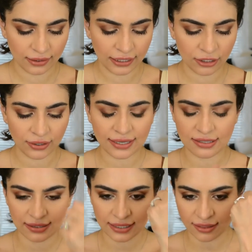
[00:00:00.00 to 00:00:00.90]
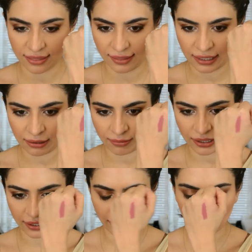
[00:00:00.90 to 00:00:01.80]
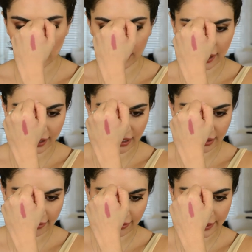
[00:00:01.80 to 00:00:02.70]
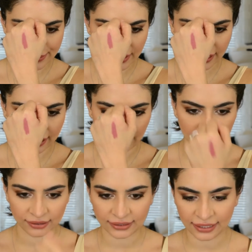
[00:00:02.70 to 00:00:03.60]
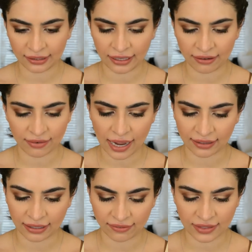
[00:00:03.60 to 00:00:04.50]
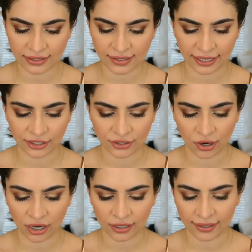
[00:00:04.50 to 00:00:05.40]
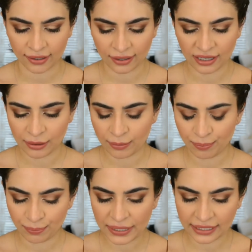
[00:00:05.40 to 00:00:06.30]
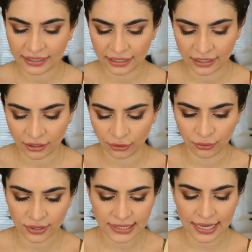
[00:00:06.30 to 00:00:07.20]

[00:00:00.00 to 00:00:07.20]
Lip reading: Can you guys see a theme and like what kind of lipstick colors I love? I love these like dark pinky nudes.